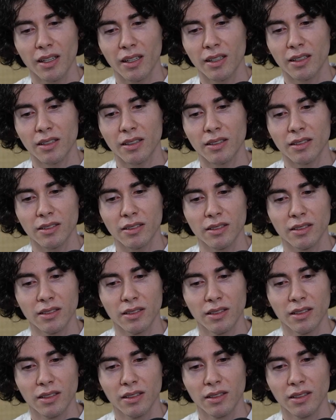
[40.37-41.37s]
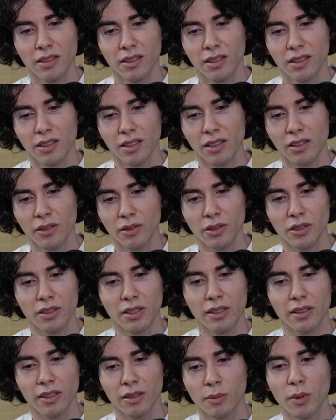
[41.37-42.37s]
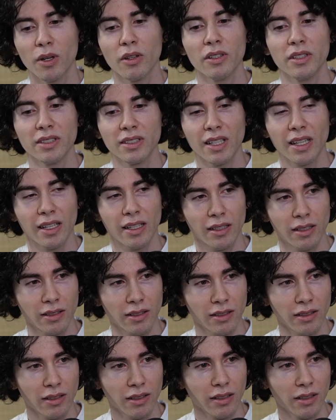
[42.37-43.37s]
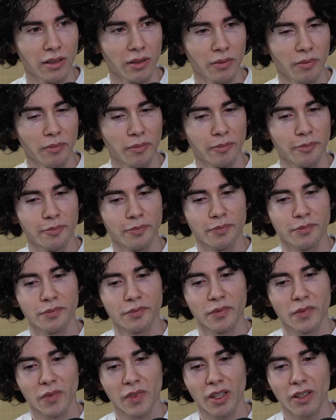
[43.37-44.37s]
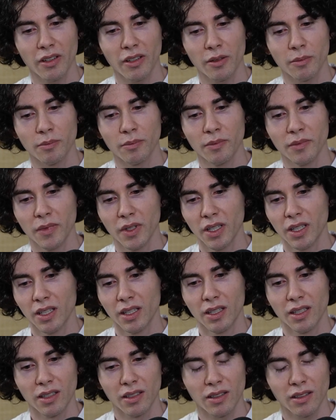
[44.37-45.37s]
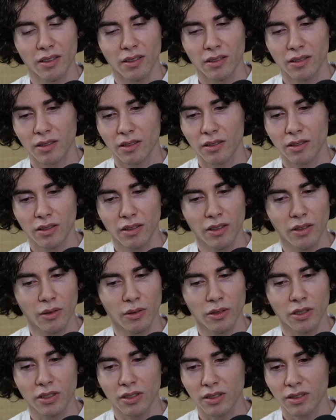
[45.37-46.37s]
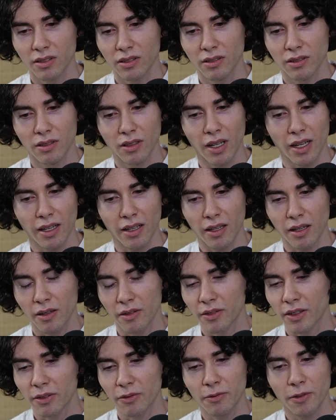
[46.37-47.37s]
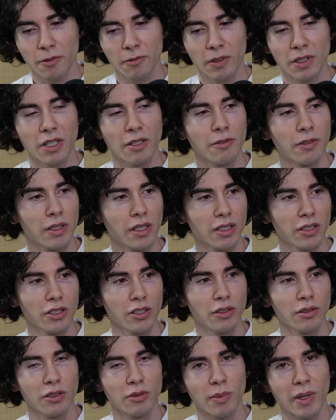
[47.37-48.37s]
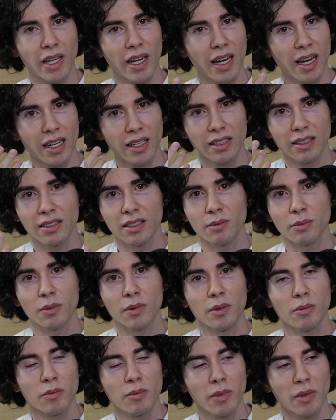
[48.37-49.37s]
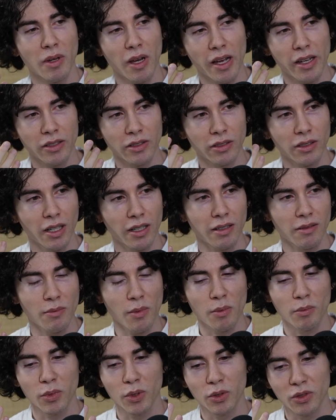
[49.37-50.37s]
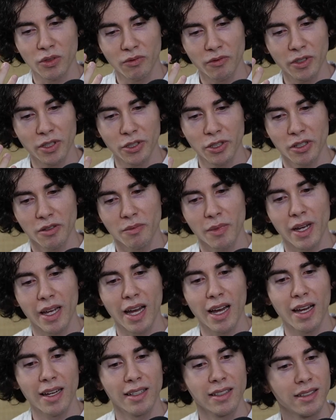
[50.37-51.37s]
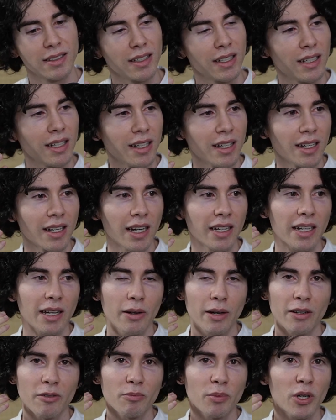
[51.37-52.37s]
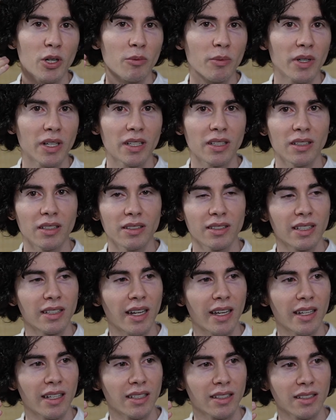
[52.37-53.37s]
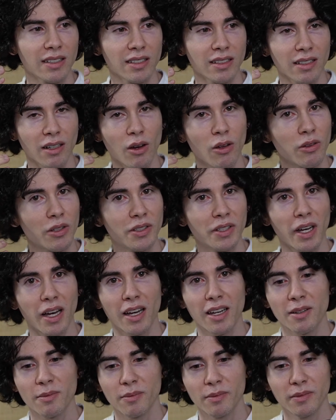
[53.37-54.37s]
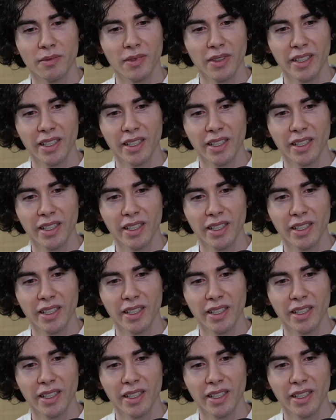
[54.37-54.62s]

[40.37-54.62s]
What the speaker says: You're telling them all these things. Telling them, I have like 50 different issues. My eyes, I'm losing vision in my eyes. I now have permanent tinnitus all the time.